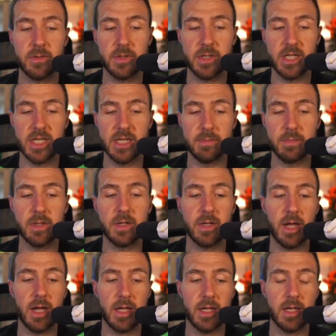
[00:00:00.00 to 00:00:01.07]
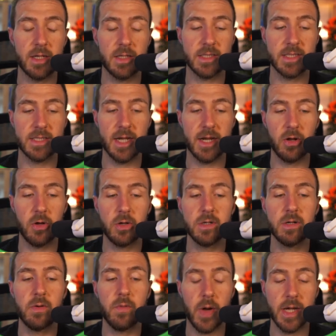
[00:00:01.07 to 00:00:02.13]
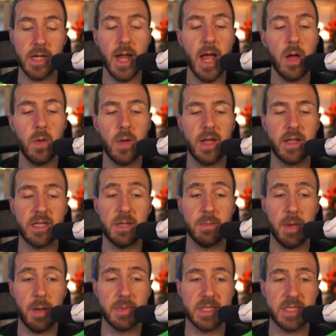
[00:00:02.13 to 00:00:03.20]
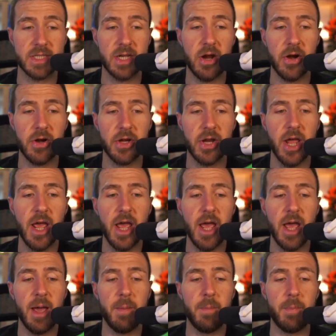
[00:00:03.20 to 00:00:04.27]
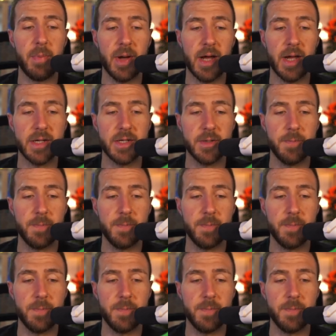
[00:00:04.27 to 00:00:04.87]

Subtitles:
theme set on right now, and the map is dark. But